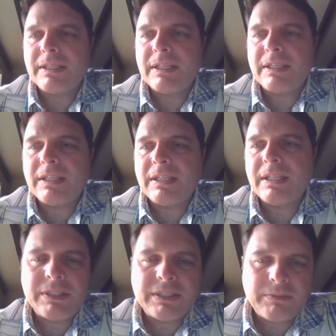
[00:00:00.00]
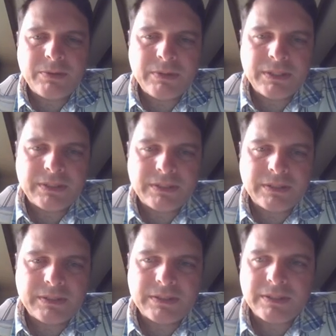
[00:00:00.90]
And the reason I'm doing this is
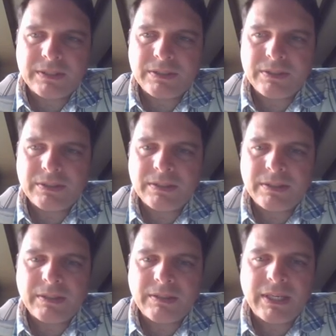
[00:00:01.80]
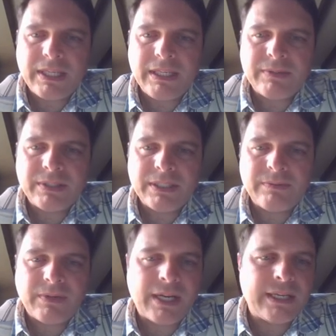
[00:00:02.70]
because if I evenly
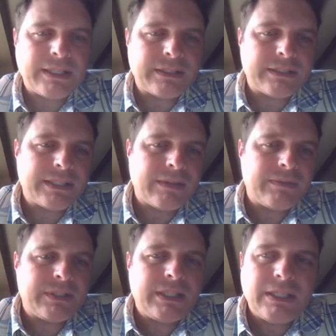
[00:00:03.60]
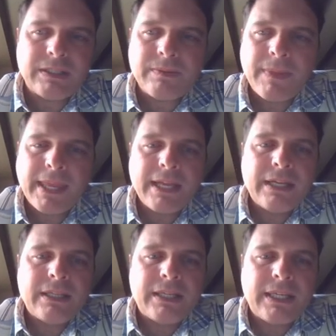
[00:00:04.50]
divide it into 17,
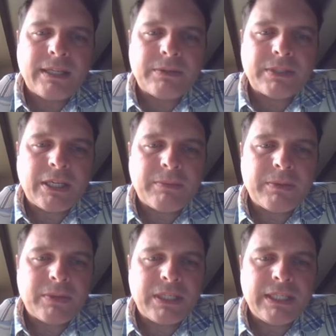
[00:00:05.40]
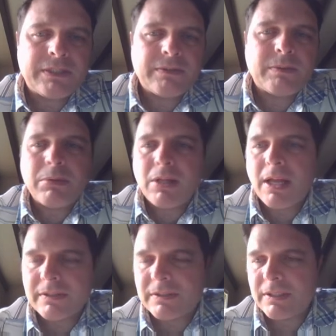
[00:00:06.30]
it'll tell me what each of the
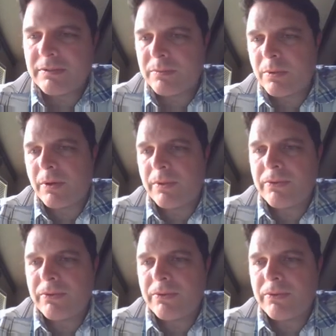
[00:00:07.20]
blocks is worth.